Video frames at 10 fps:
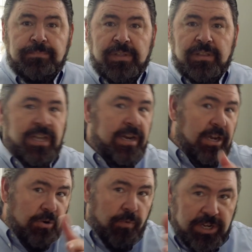The
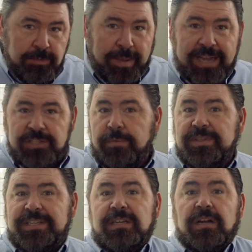conductor rushed back to him and
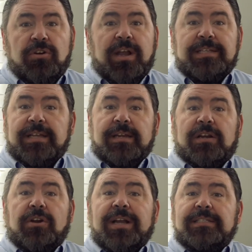said, Dr. Einstein,
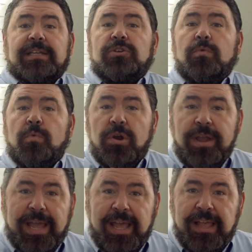don't worry.